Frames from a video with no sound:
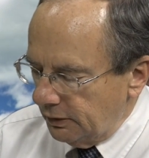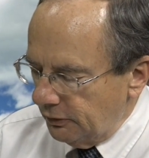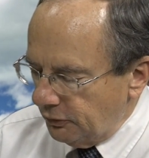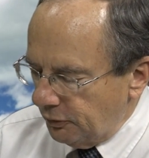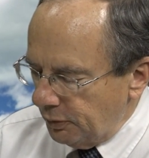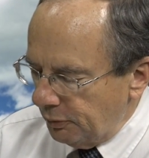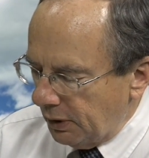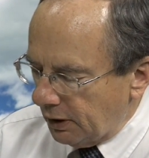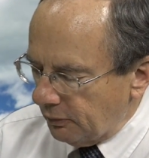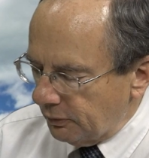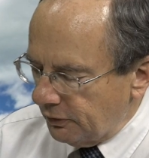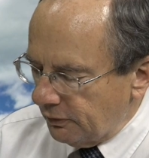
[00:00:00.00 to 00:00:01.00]
used to be
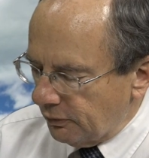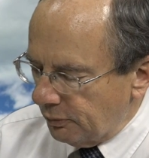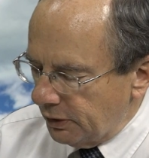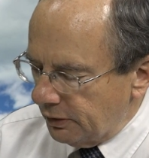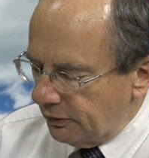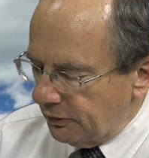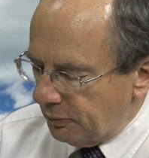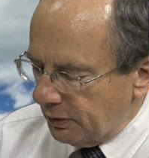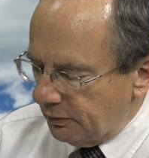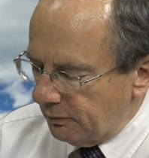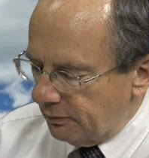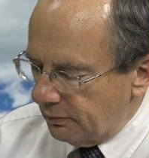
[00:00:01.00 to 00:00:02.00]
packed with silver mittens, but